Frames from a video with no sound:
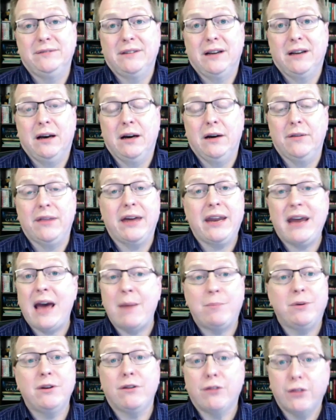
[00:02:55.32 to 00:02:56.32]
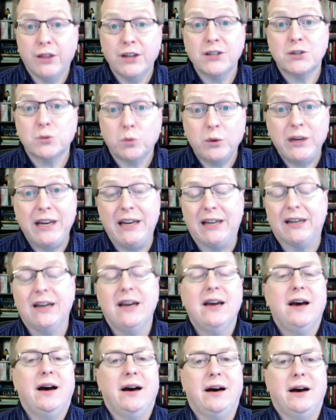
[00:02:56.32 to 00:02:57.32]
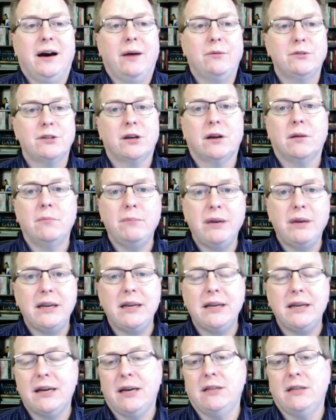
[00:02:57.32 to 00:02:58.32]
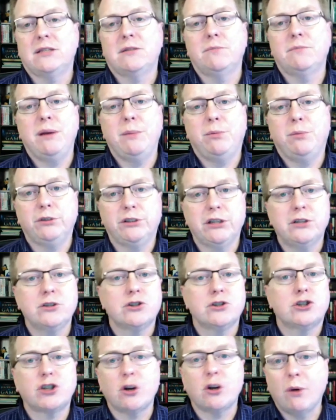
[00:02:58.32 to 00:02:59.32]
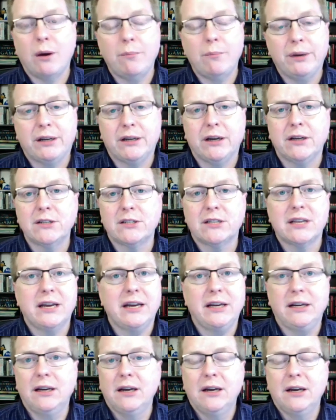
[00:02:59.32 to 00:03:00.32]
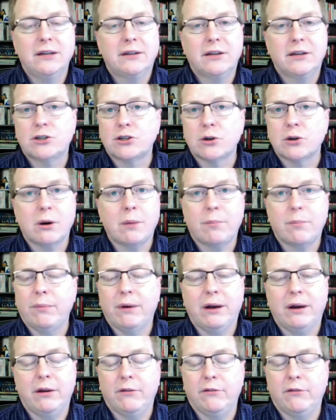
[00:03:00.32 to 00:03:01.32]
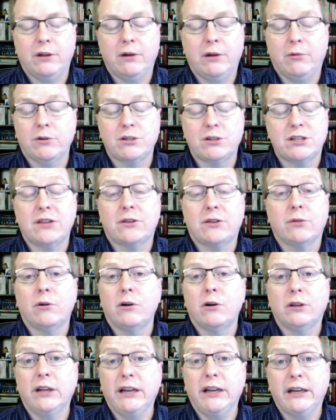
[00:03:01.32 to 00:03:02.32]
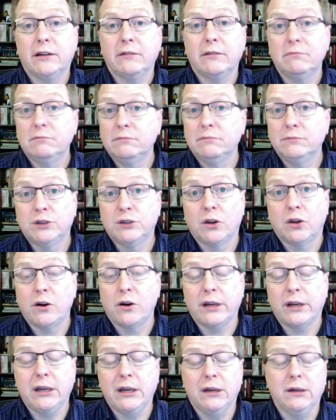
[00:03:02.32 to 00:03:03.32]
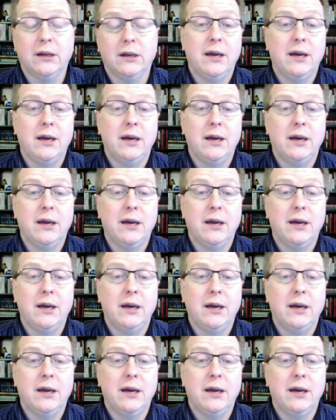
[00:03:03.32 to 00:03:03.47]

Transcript: That happened this week. I was on a meeting and some people didn't show up because they showed up, they were sent the wrong link to log in.